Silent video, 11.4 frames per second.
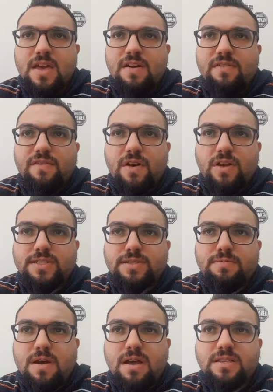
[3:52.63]
First
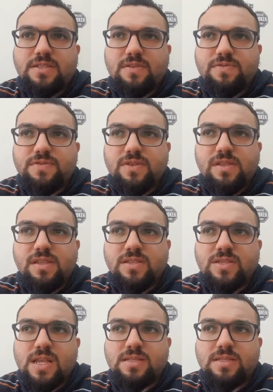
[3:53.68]
sparks of
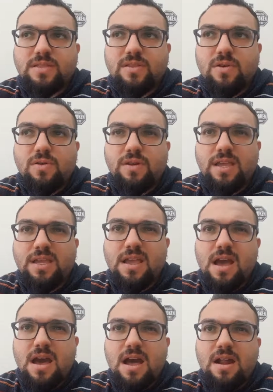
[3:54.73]
student-centered learning
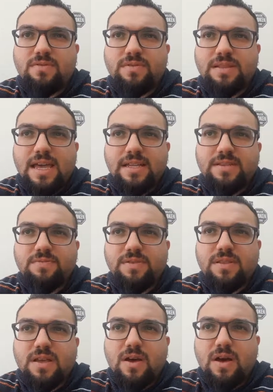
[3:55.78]
are related
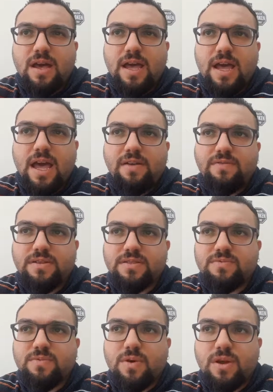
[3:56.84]
with Harvard's
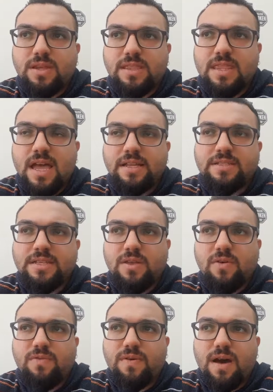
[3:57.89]
work in
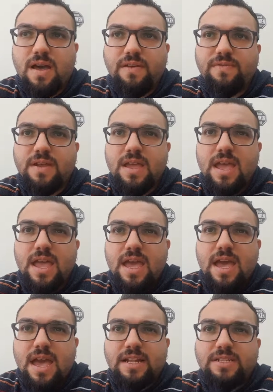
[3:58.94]
1905
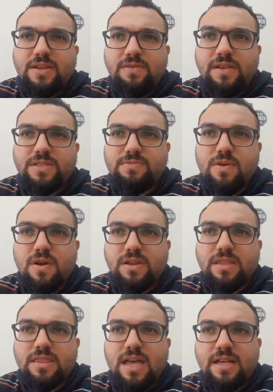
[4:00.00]
and Dewey's work
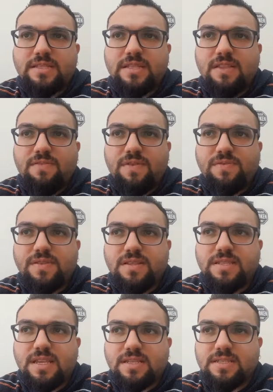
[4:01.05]
in
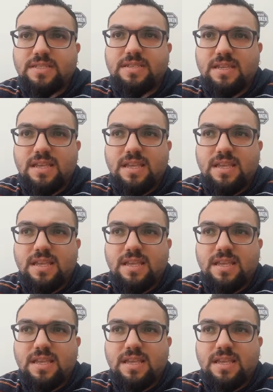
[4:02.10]
1956.